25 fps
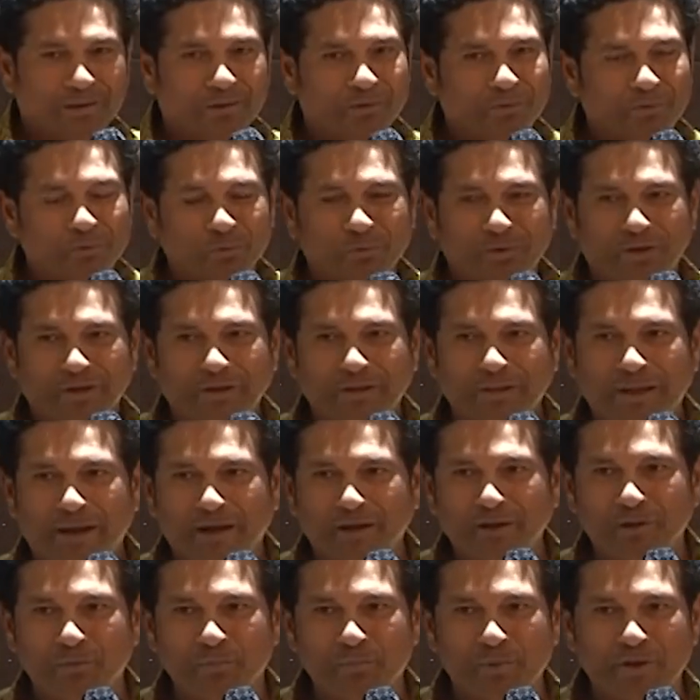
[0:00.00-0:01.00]
You did
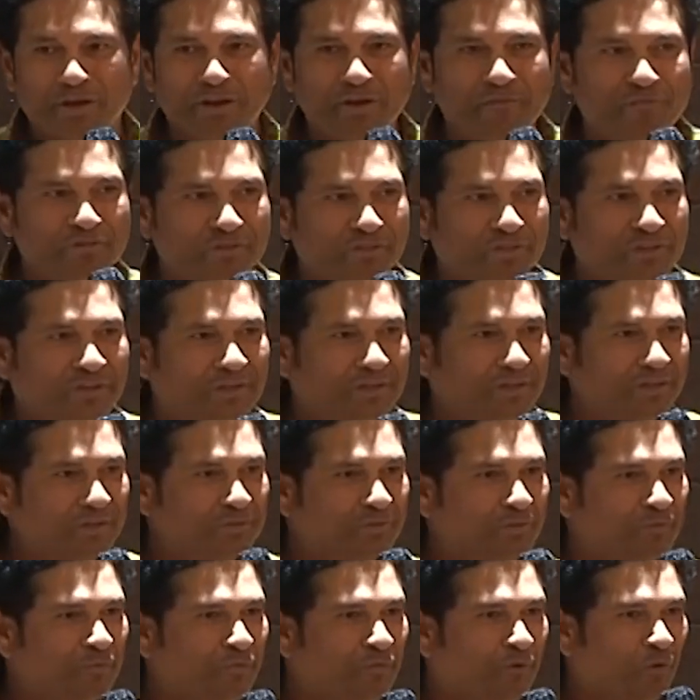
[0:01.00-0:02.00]
that magnificently.
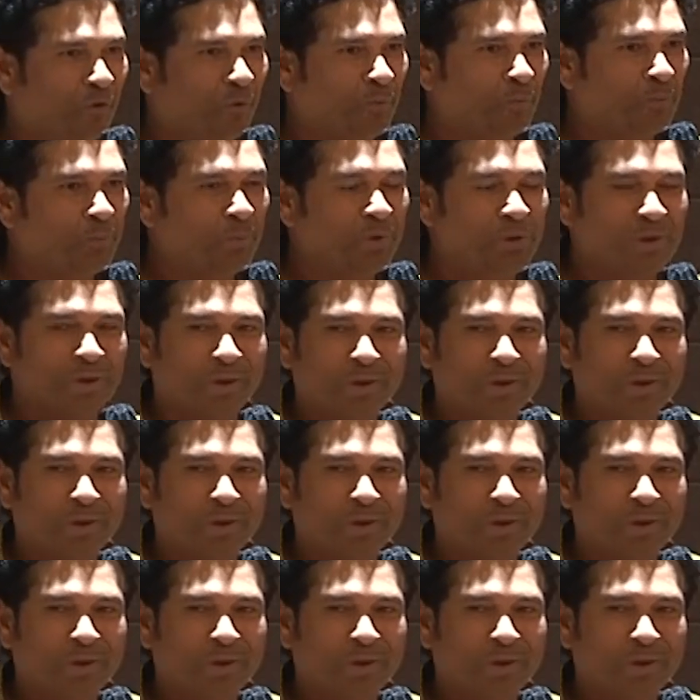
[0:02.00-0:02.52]
So from